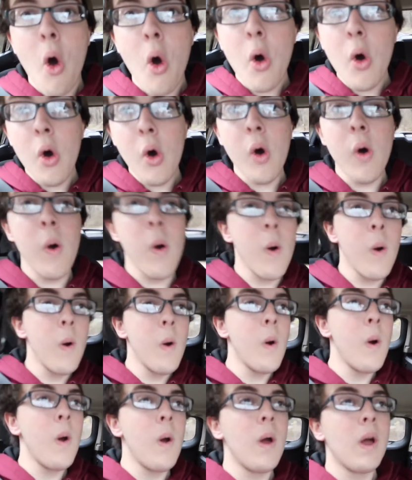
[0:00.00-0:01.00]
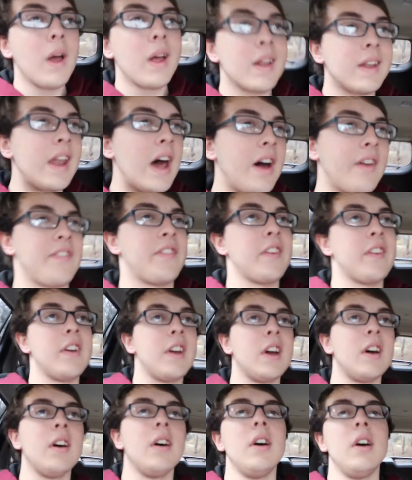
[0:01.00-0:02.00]
Ooh. Nah, for
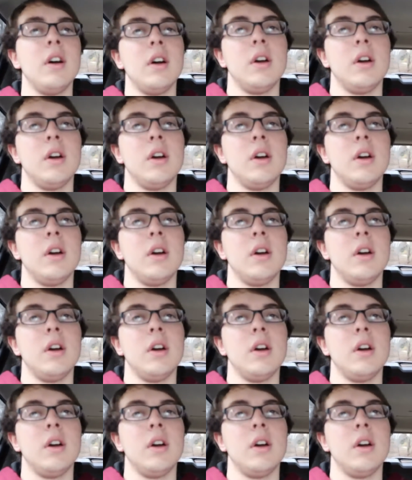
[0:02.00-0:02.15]
real.